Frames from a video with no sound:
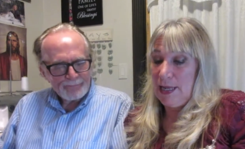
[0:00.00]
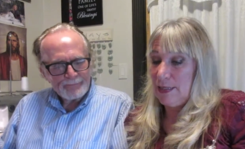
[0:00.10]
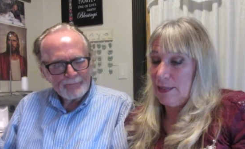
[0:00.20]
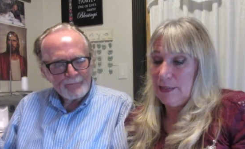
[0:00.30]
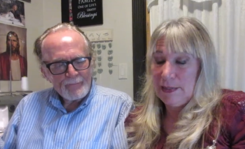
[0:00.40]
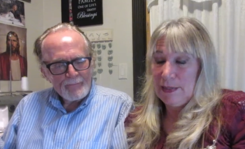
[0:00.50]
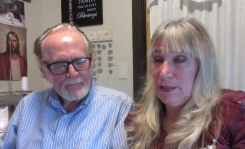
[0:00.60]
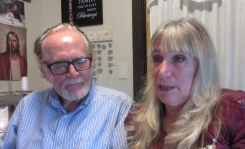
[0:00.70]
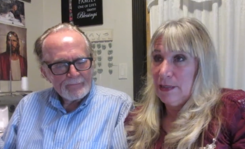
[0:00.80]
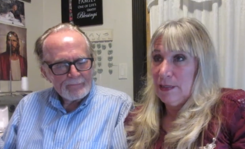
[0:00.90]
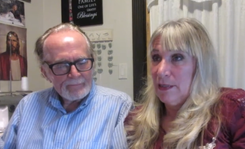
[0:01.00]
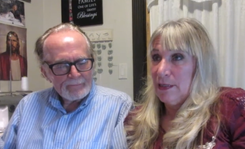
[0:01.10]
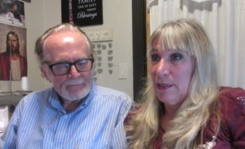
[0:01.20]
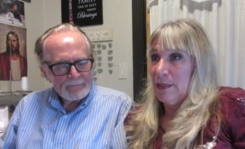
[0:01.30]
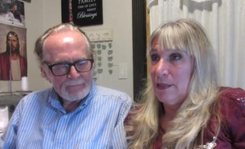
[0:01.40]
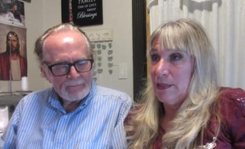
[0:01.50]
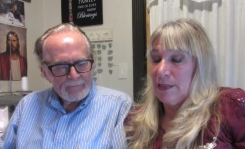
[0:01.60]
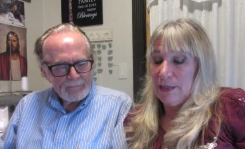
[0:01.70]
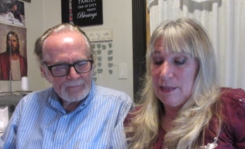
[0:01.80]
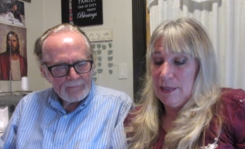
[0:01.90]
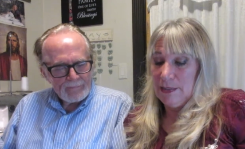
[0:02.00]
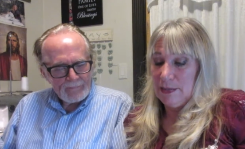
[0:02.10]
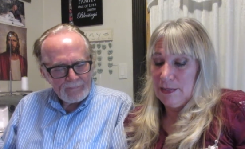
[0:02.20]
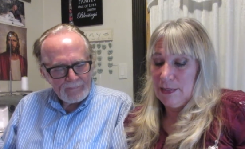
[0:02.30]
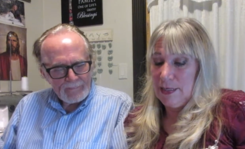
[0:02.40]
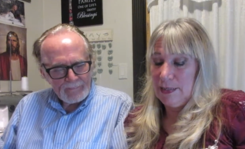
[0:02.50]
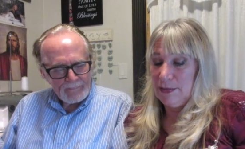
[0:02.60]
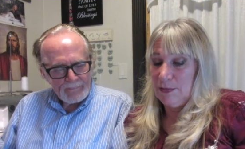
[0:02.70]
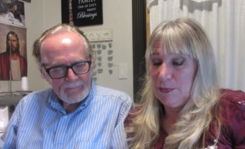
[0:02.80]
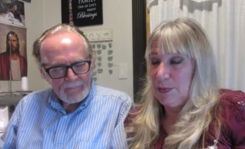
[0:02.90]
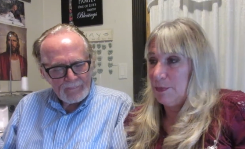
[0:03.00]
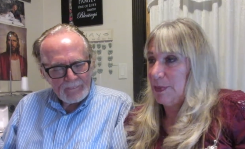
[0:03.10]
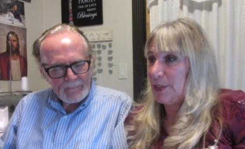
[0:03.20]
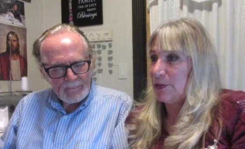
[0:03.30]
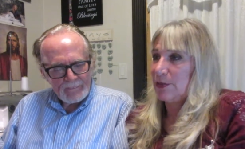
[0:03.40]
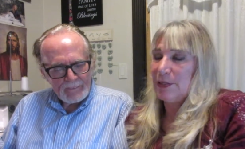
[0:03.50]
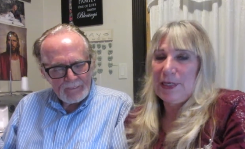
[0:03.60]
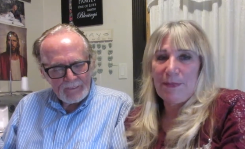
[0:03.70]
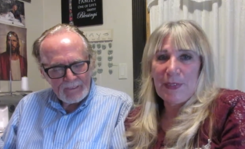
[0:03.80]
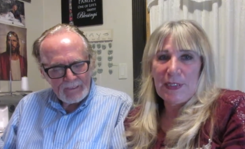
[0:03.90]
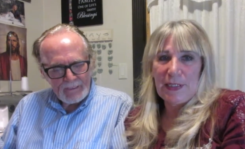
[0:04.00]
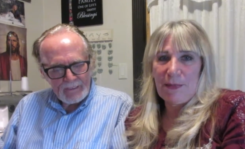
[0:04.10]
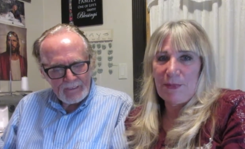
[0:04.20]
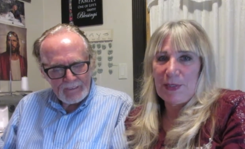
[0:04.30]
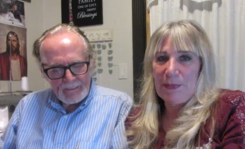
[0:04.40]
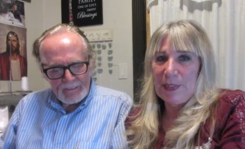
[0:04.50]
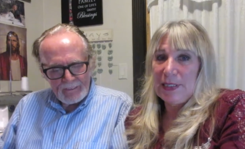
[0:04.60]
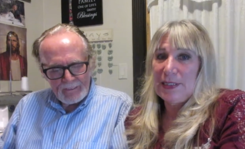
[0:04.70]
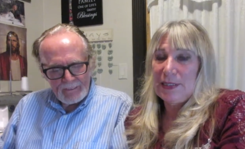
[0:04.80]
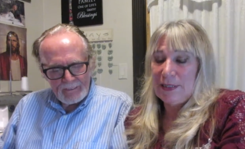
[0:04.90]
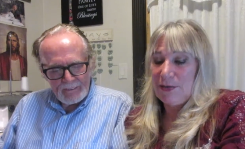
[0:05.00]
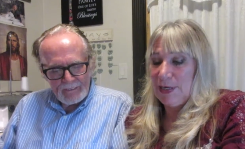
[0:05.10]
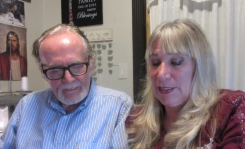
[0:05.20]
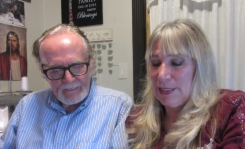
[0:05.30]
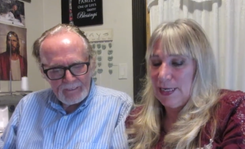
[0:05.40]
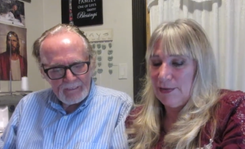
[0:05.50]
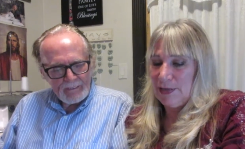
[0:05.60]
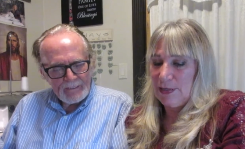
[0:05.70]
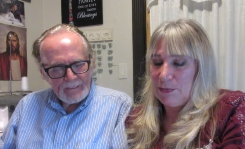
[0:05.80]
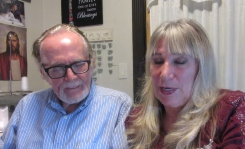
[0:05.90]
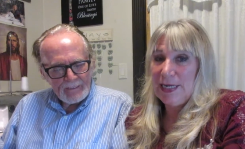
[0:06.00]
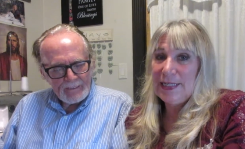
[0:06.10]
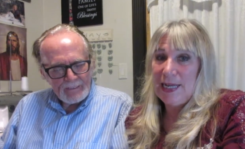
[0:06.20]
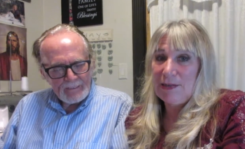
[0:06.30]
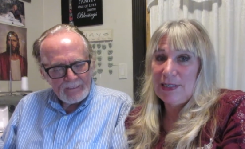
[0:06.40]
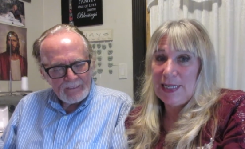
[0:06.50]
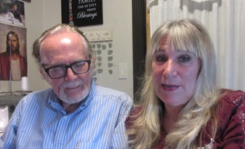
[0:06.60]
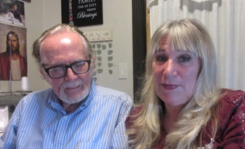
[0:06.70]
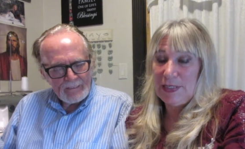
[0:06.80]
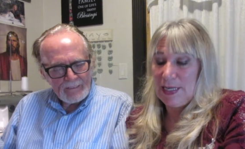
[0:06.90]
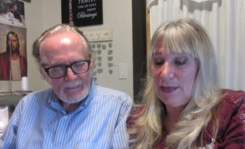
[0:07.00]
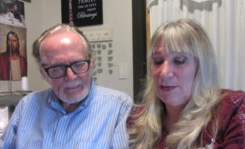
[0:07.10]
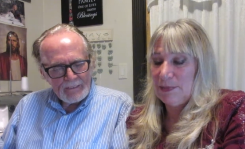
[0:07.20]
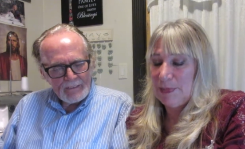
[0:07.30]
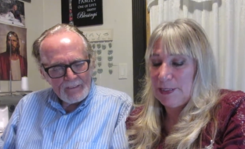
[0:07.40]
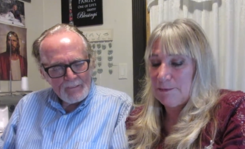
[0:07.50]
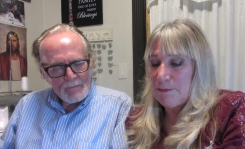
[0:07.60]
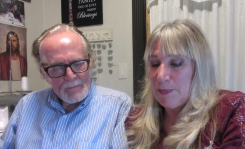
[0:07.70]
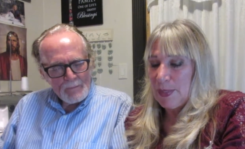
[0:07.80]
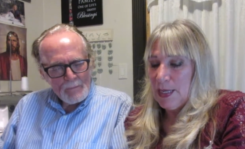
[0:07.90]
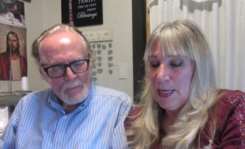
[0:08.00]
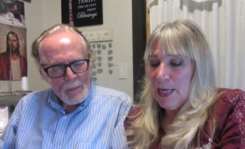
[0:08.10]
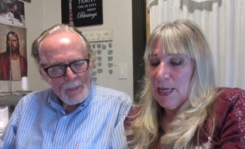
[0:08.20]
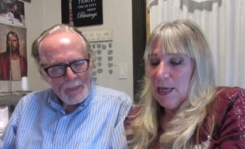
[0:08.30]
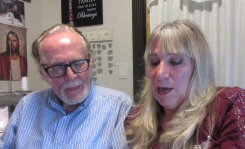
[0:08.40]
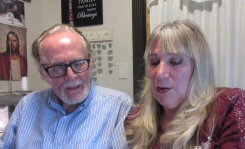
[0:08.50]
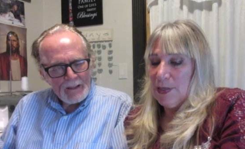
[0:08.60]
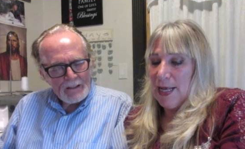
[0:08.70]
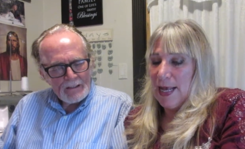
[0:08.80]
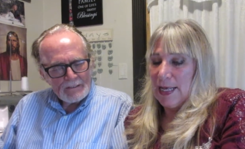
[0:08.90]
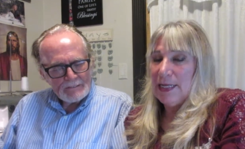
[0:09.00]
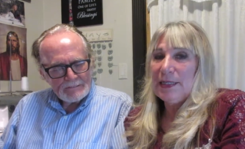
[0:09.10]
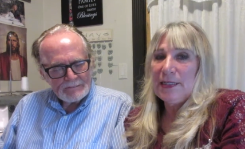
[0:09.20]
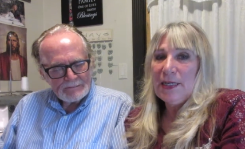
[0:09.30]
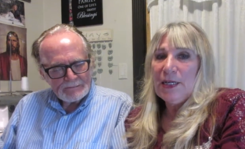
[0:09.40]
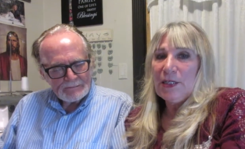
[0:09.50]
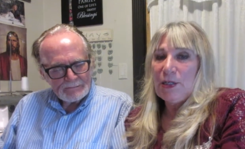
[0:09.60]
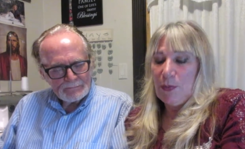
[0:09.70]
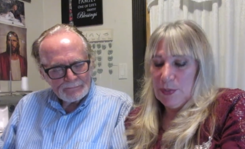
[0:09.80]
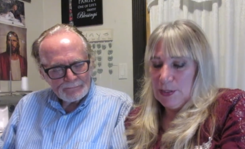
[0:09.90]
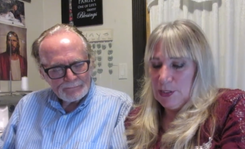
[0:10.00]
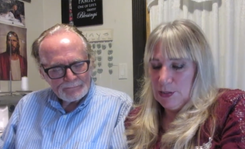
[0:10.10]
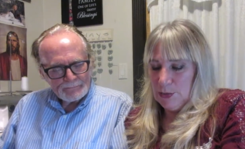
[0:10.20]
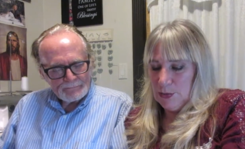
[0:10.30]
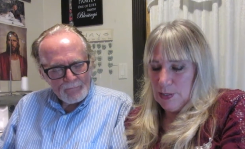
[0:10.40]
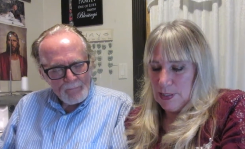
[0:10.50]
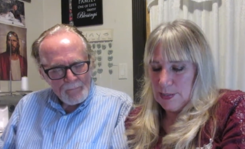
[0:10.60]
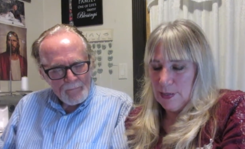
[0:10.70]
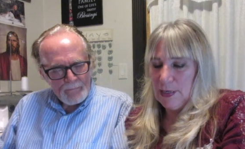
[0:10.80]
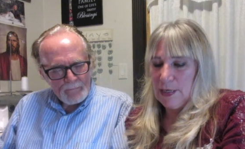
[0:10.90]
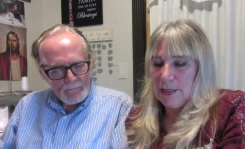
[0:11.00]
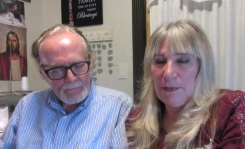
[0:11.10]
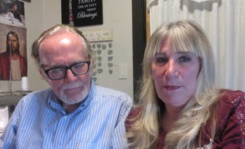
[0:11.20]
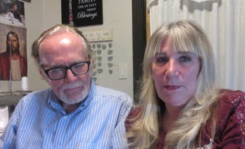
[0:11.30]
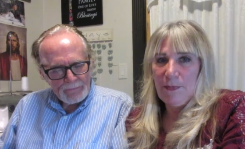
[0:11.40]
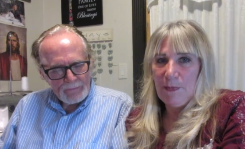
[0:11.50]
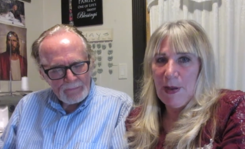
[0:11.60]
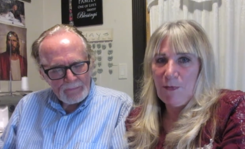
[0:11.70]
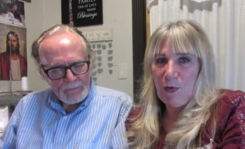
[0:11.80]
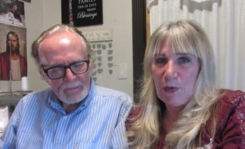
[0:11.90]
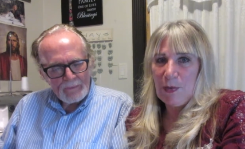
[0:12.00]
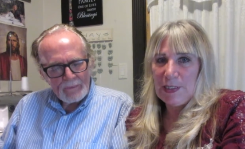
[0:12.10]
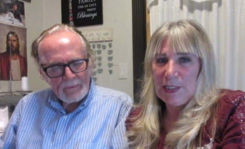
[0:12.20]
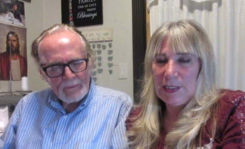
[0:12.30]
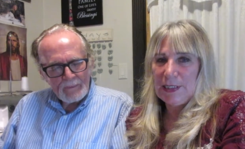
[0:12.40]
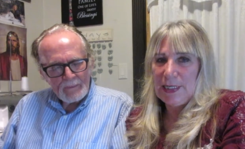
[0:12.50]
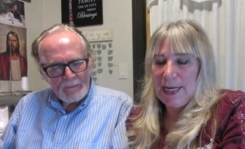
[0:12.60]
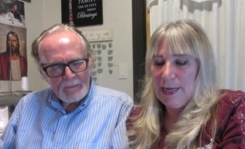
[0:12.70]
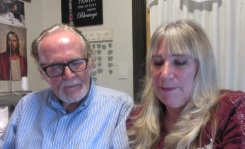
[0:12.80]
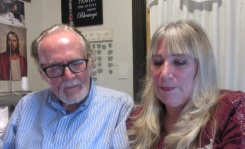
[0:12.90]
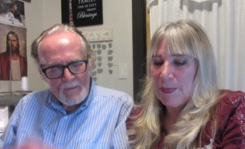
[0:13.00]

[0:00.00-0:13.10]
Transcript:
Speaker 1: I'll... Uh, I don't know, put a picture or something somewhere, but it's crazy out there. And we're heading down to Davey's house, but... Okay. So we'll do uh, about four questions today.